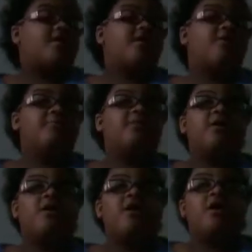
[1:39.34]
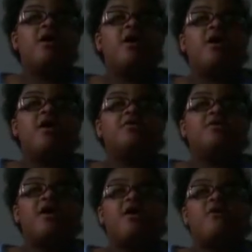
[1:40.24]
um,
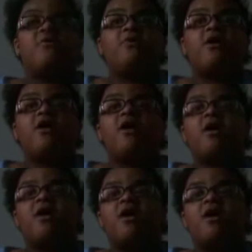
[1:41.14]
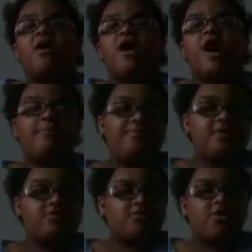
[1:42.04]
now I've
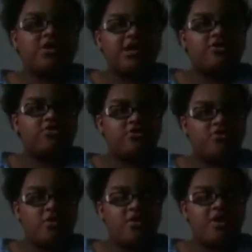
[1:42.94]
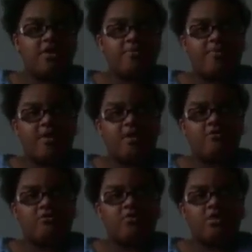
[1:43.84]
been talking to y'all
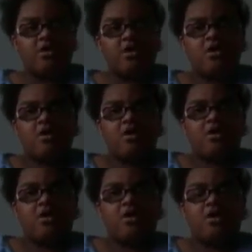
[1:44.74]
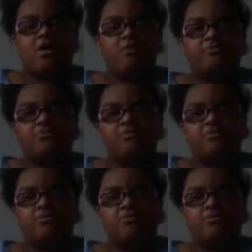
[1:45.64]
about um,